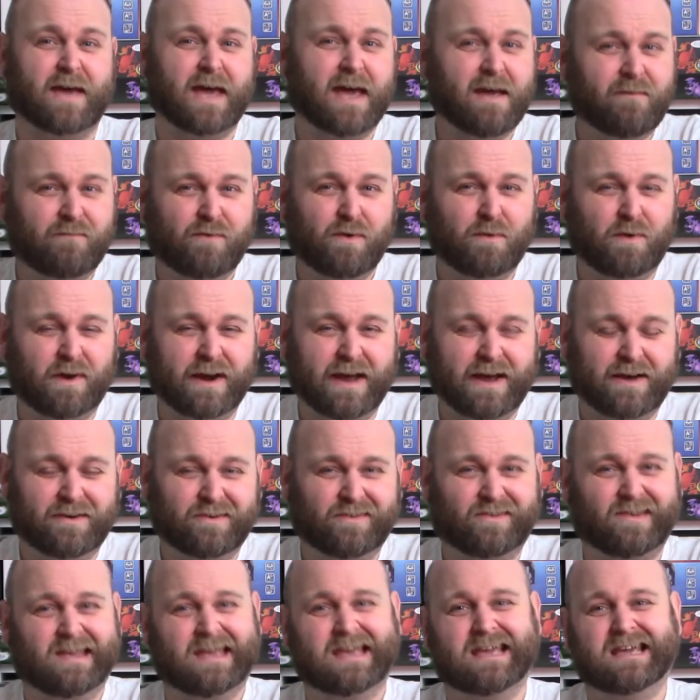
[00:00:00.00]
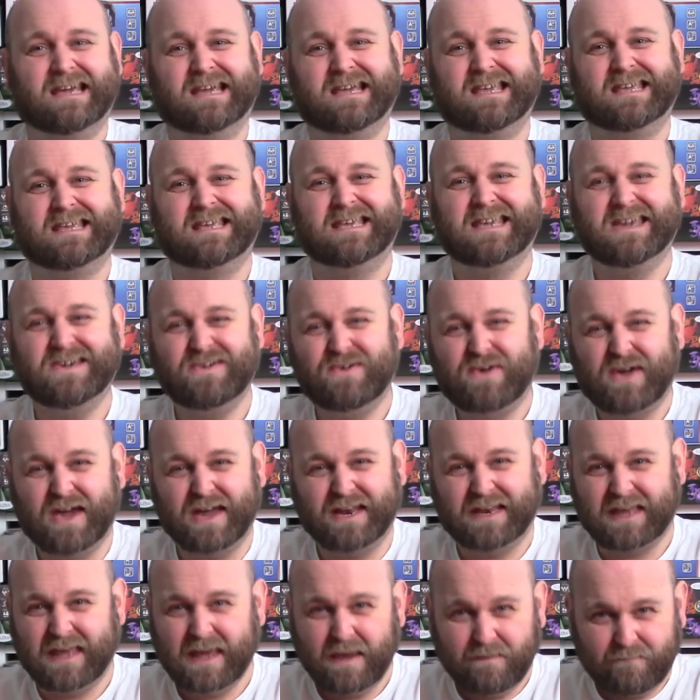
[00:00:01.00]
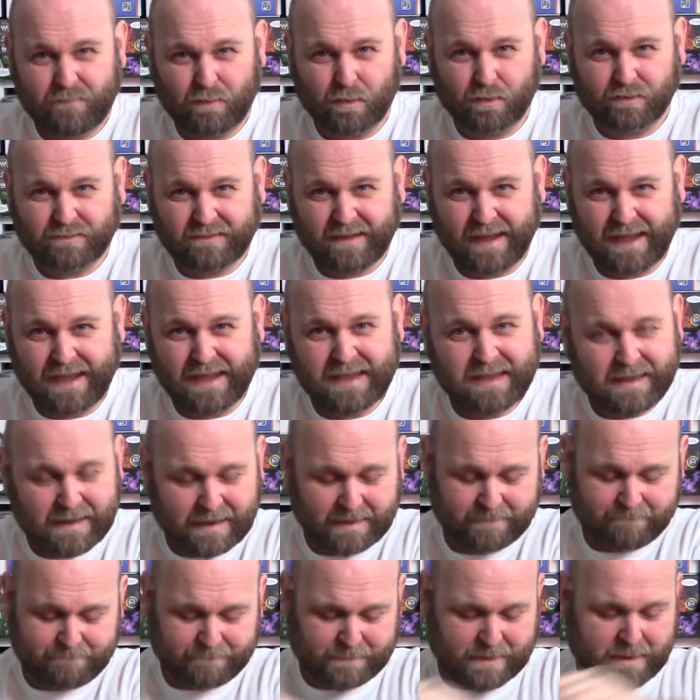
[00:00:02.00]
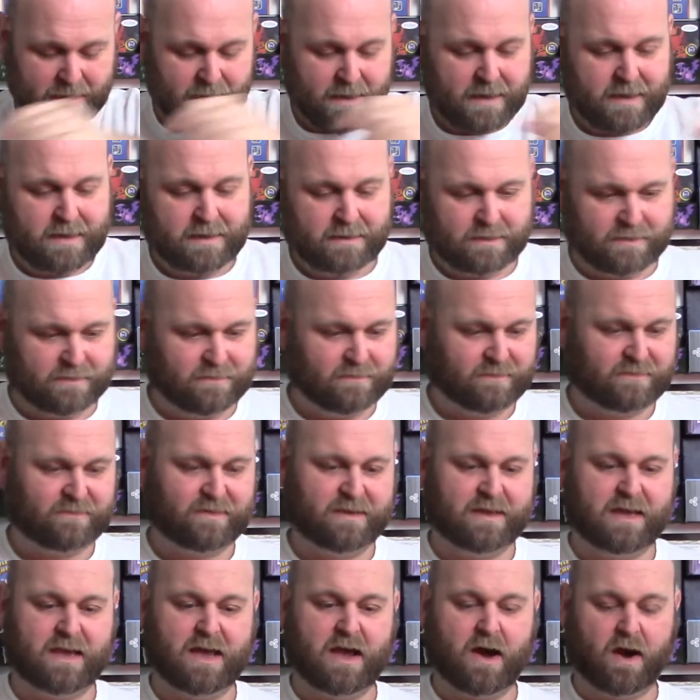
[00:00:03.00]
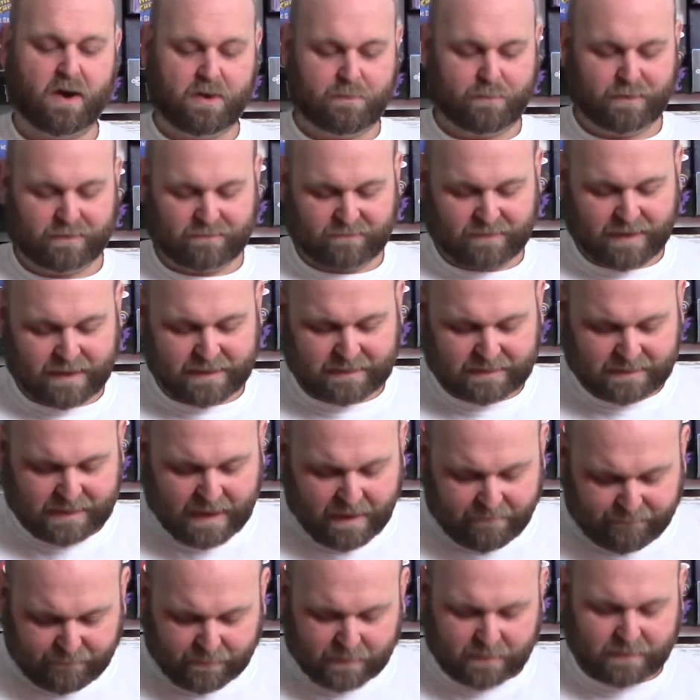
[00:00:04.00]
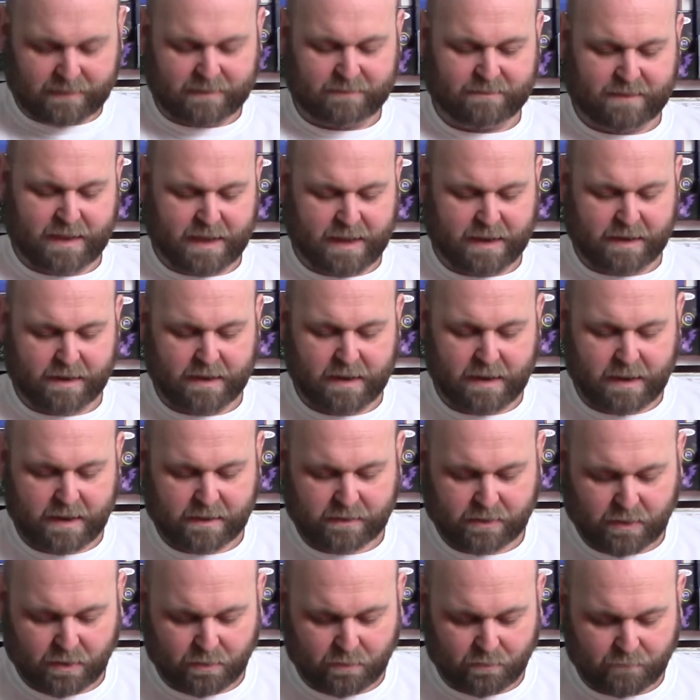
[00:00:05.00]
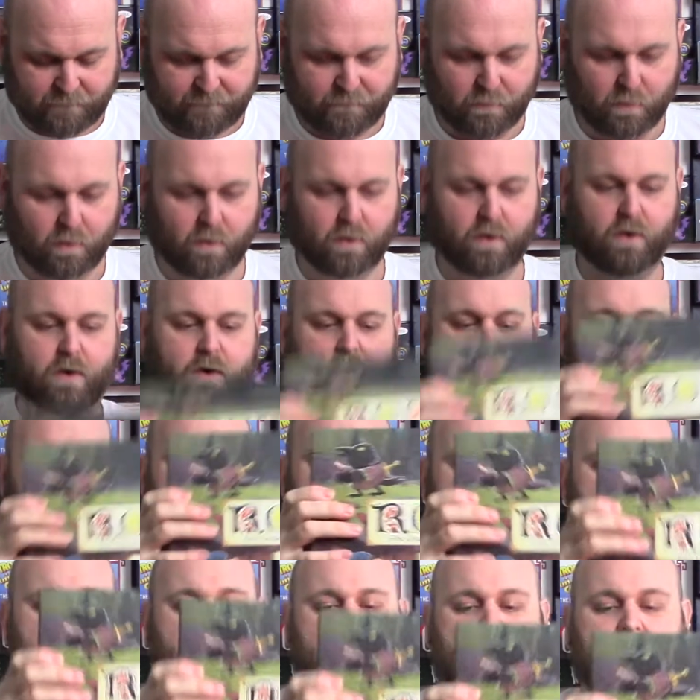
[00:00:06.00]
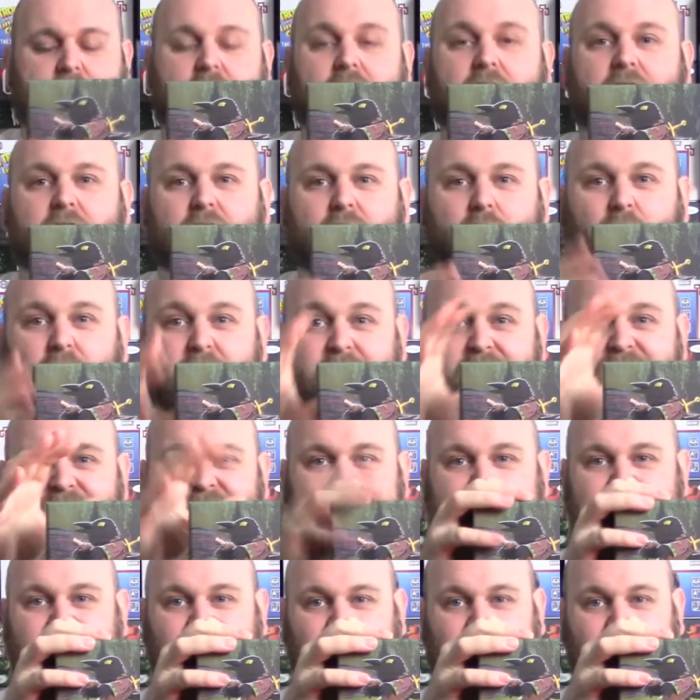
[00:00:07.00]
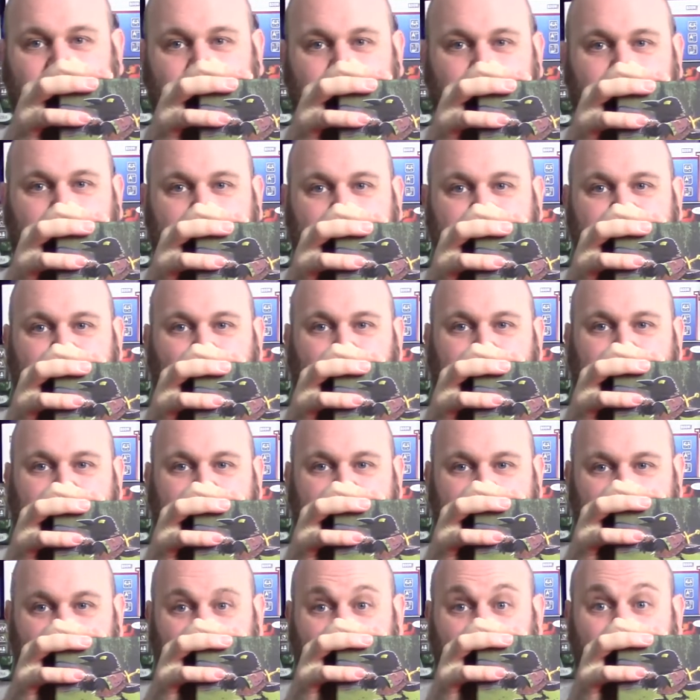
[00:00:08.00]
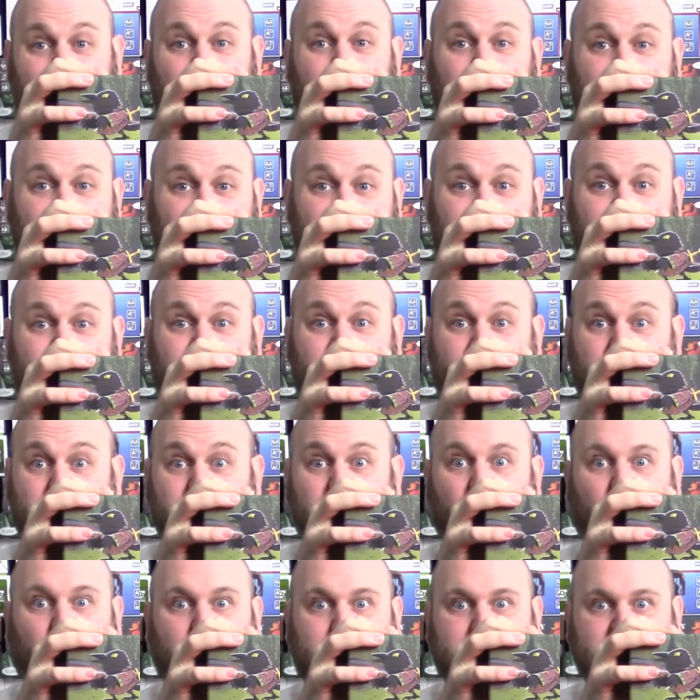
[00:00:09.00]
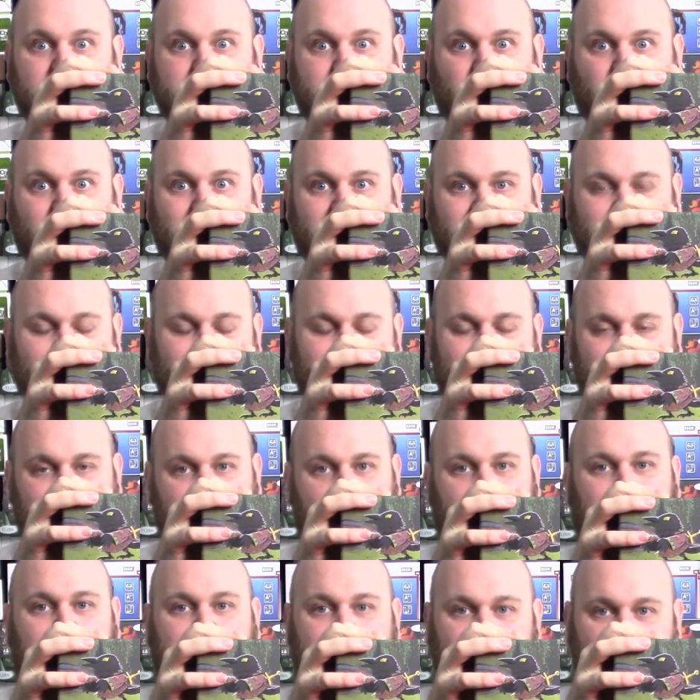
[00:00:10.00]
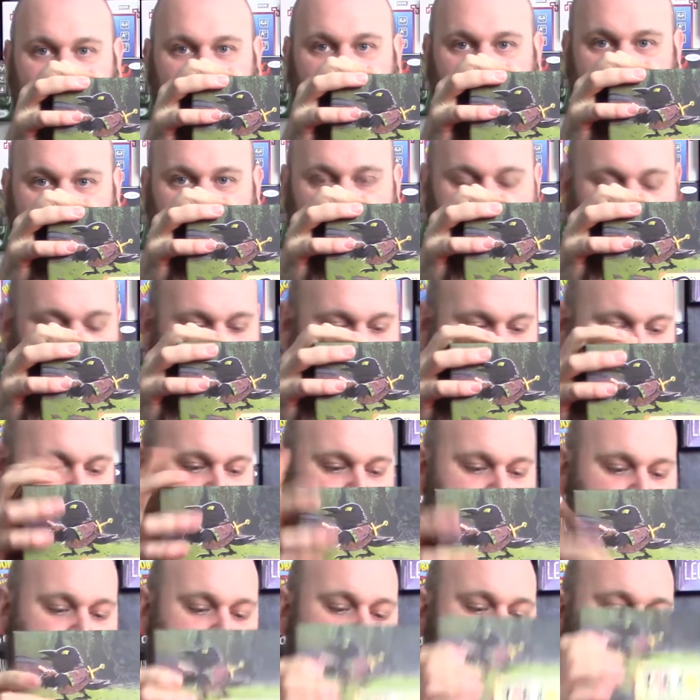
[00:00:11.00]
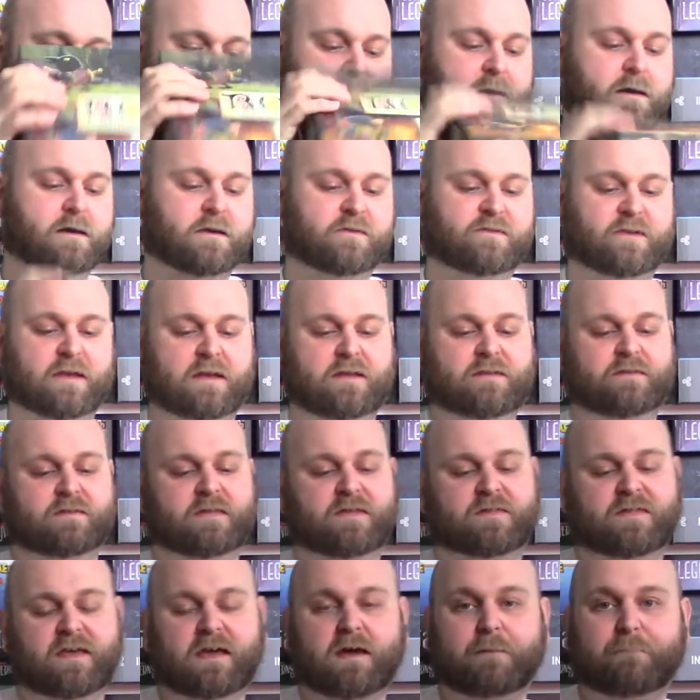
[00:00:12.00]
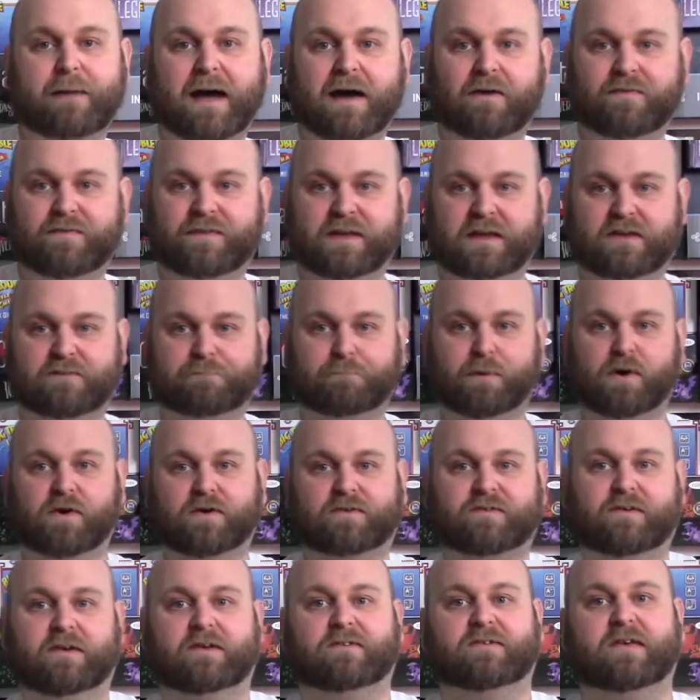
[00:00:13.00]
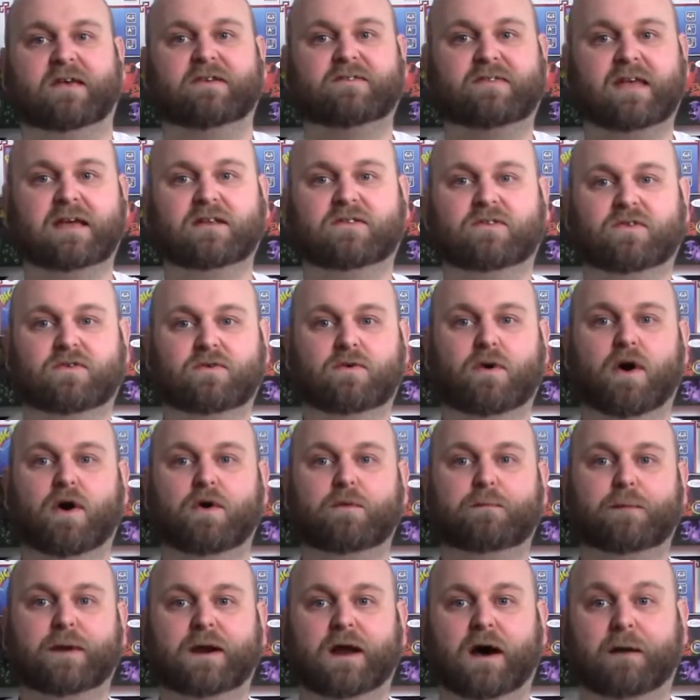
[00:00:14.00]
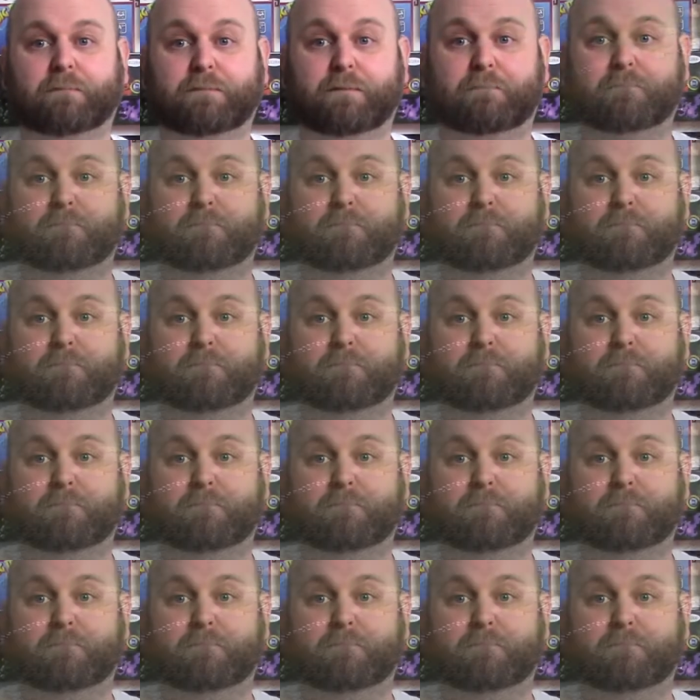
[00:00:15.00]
everyone else, you could give or take it. You see, I would say definitely then go for one of these 2 if you're playing with more people regularly, if you're playing with 3 or 4 people. See, the thing about these boxes is they do open up